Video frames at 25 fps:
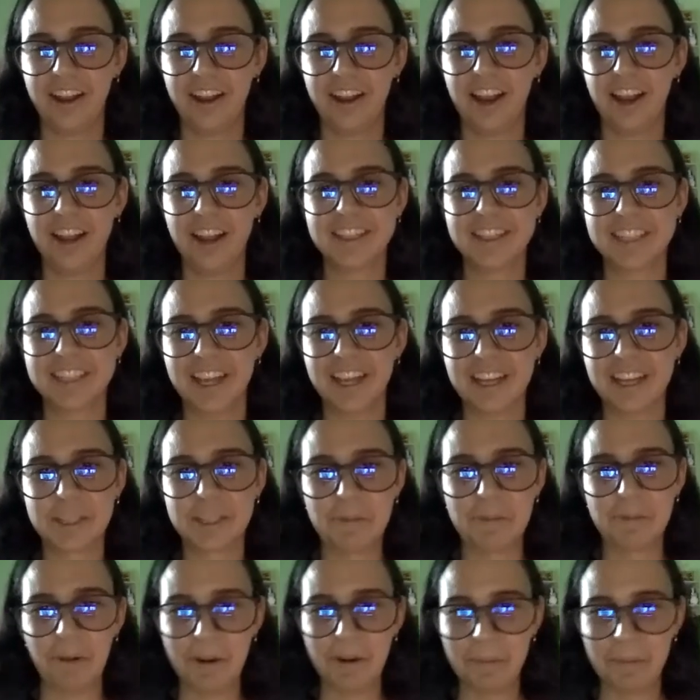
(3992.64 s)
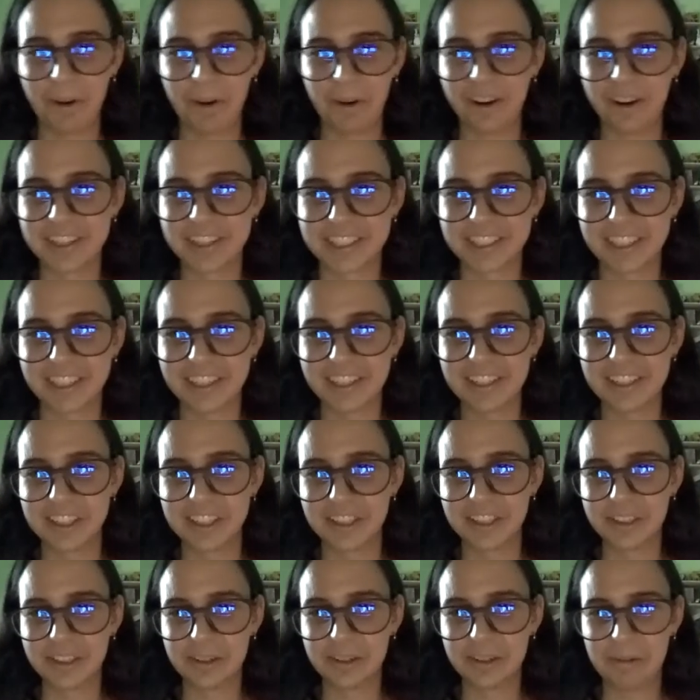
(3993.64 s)
it takes one person
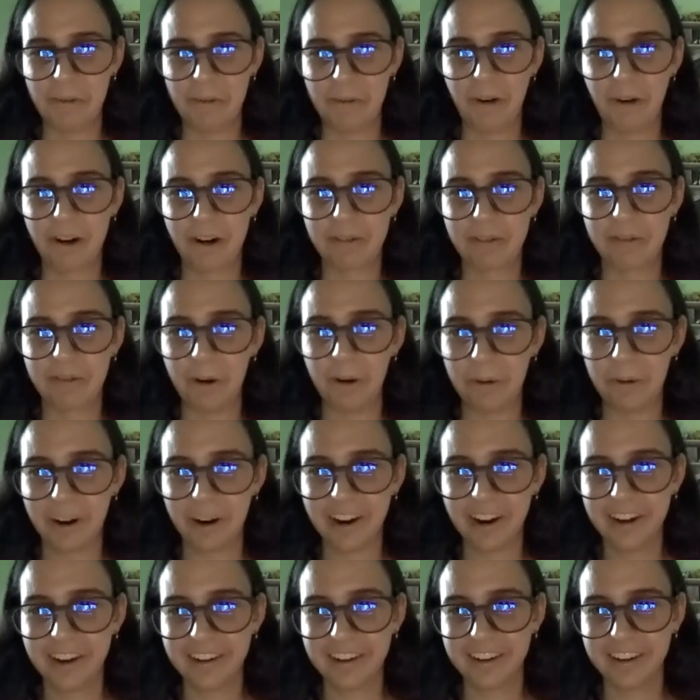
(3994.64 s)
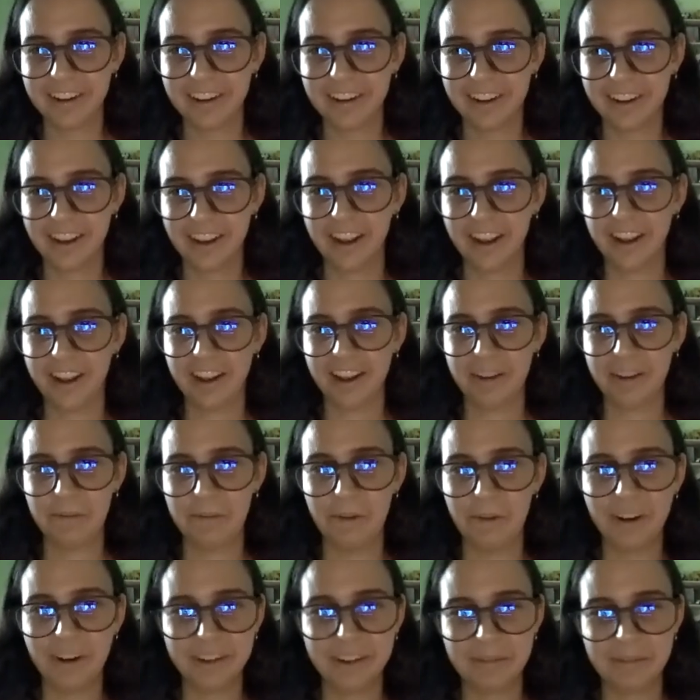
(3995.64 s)
to walk forward,
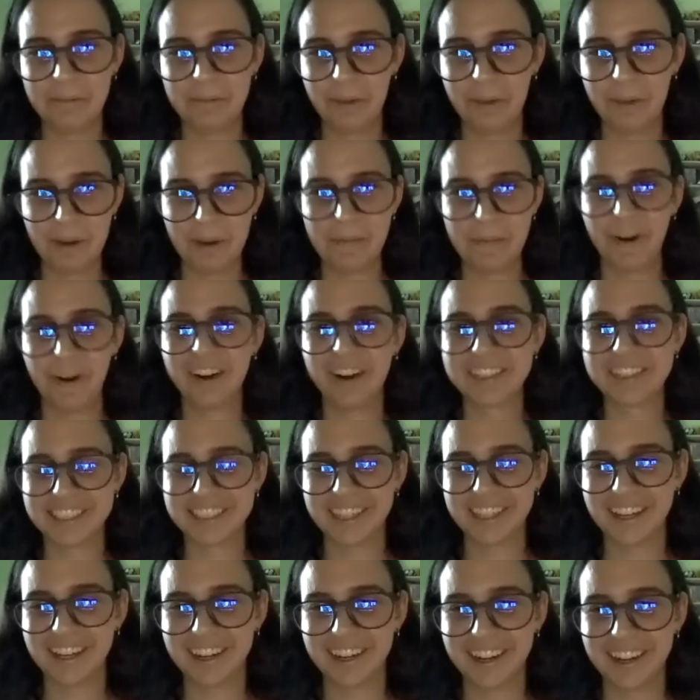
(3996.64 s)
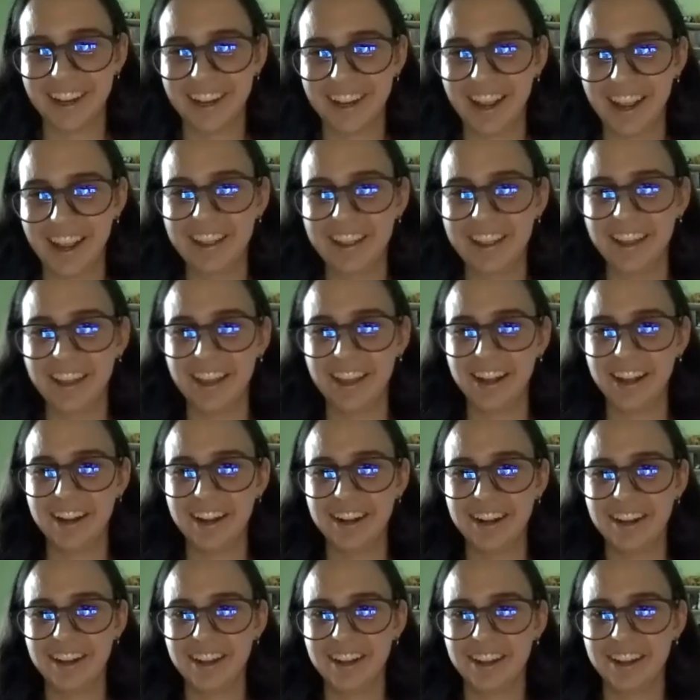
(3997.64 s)
one person, and then
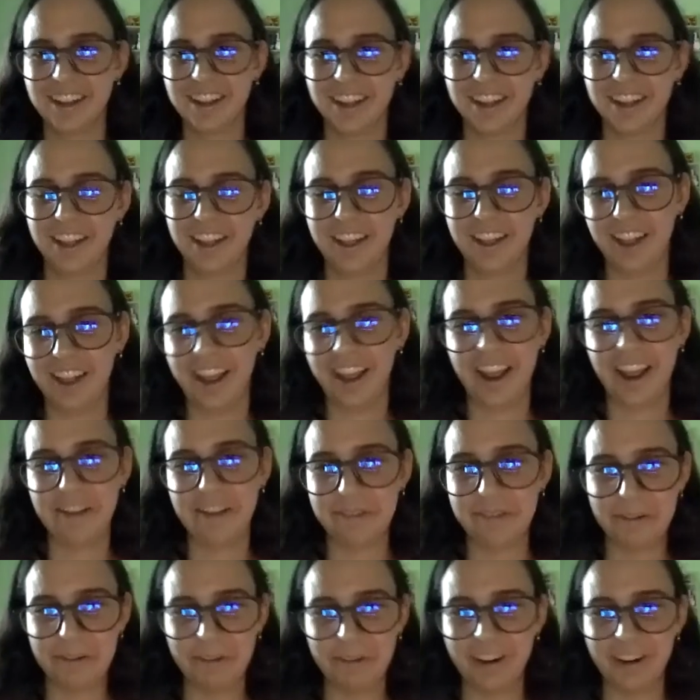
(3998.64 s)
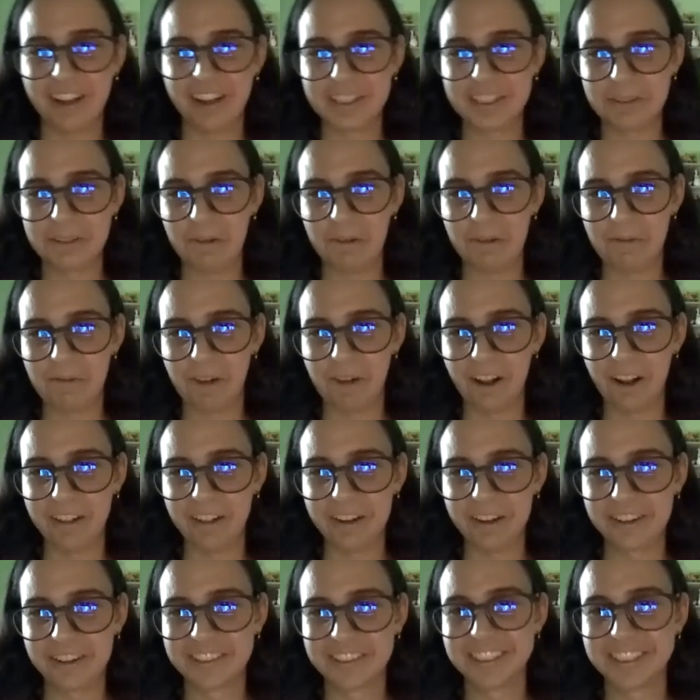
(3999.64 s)
everyone else will
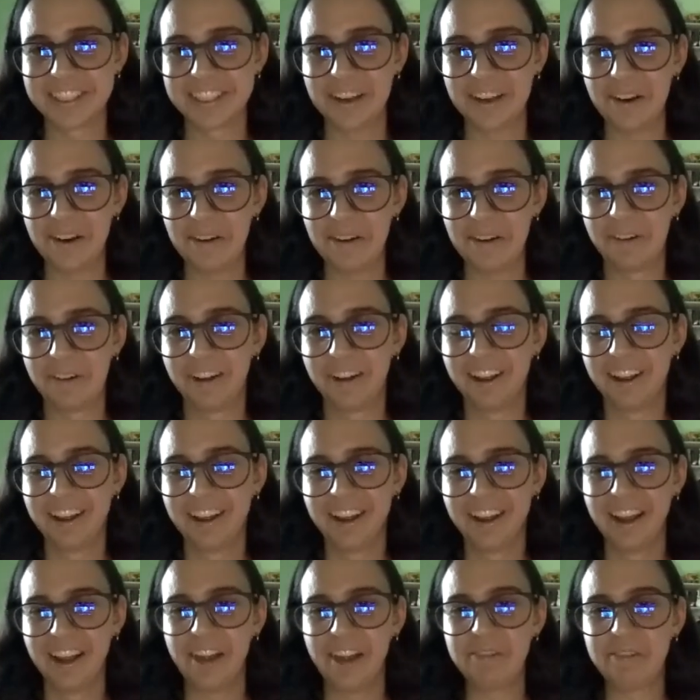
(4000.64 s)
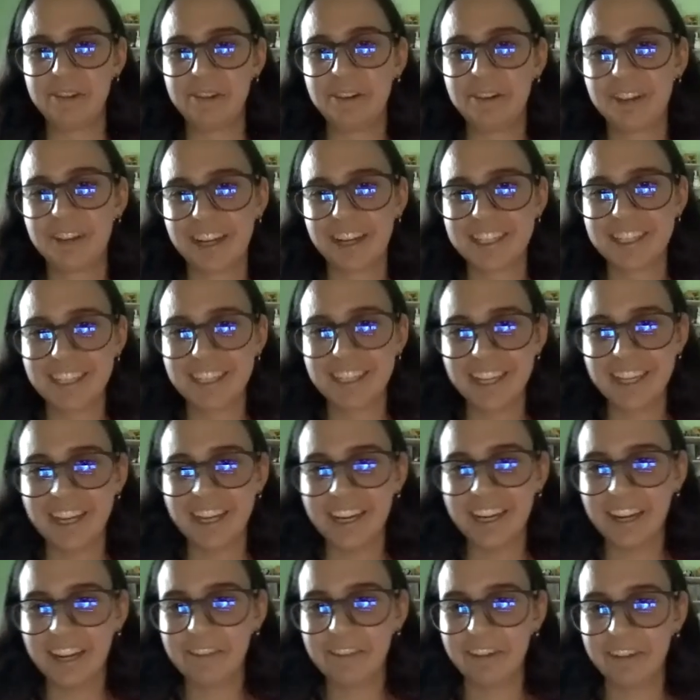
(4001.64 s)
follow. So if you can
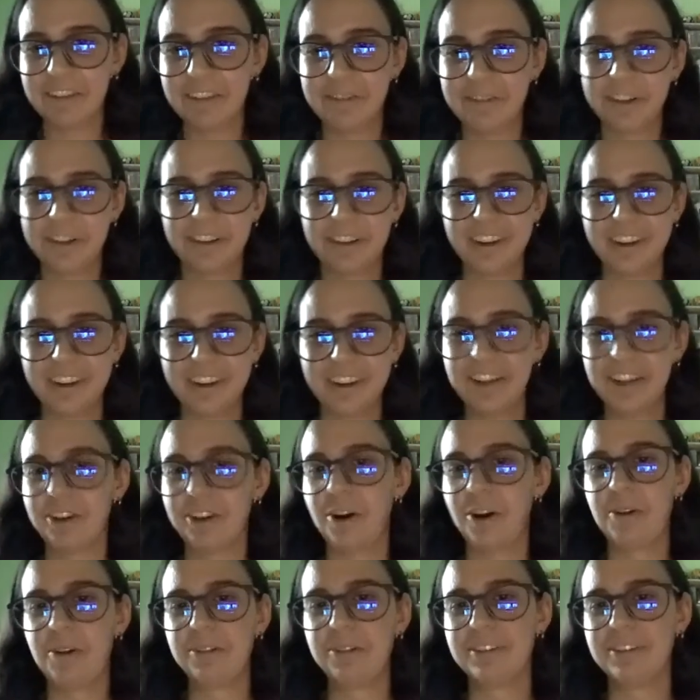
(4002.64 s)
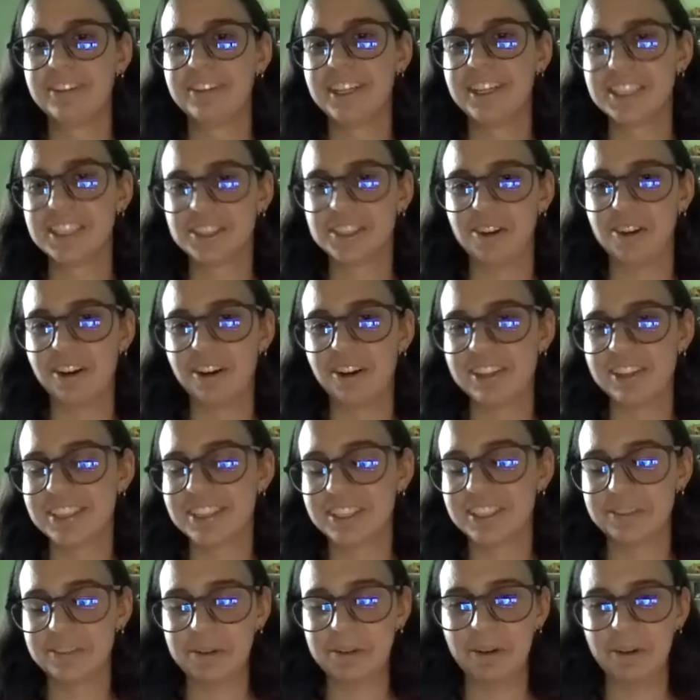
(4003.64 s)
lead, even if you're in your own,
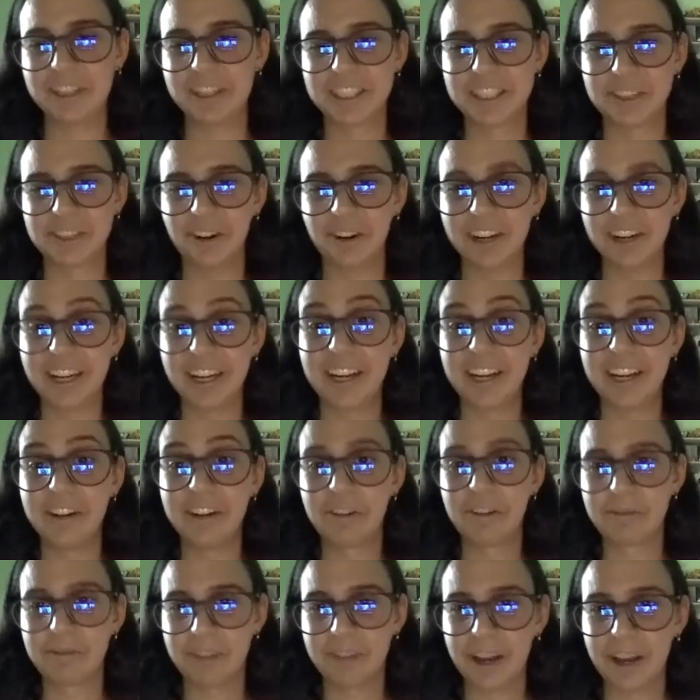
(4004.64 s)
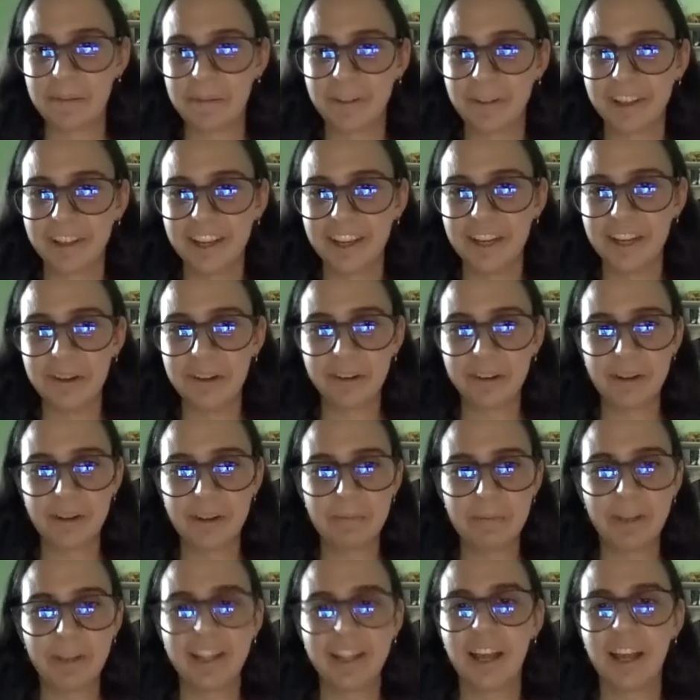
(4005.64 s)
if you want to start it in your family, you
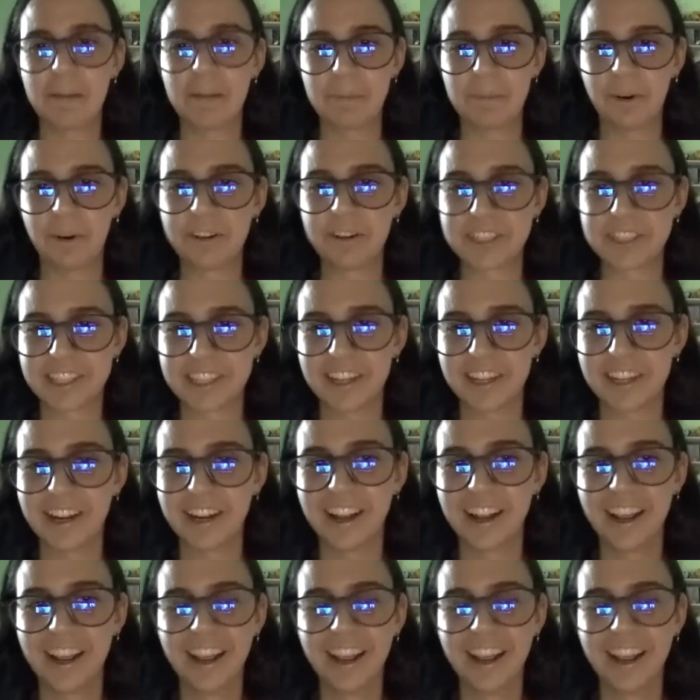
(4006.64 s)
can be that person.